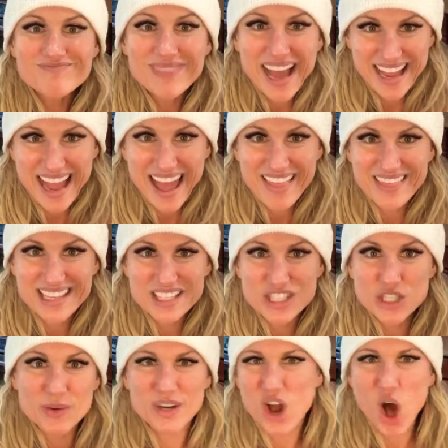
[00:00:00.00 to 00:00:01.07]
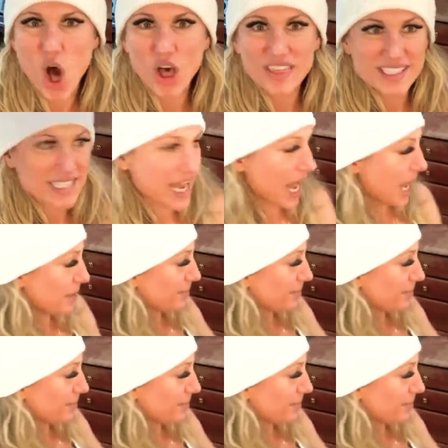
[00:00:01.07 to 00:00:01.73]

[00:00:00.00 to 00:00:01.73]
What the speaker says: I add this to it all the time